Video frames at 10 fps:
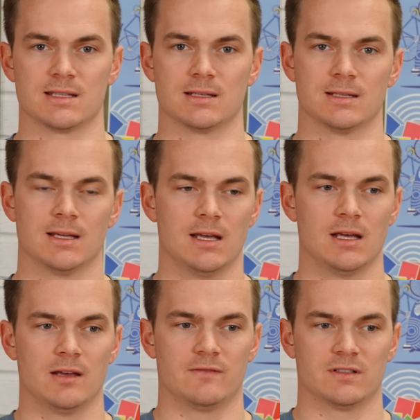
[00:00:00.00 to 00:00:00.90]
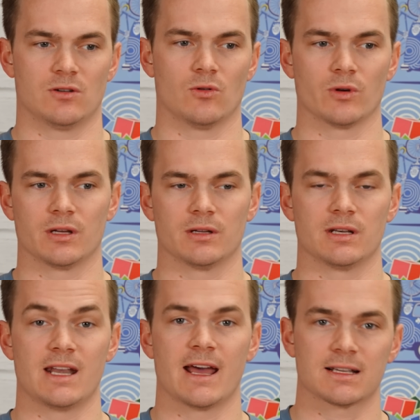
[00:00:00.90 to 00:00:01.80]
the Vittoria
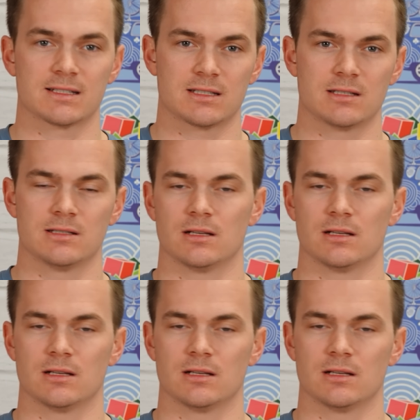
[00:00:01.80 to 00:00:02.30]
Next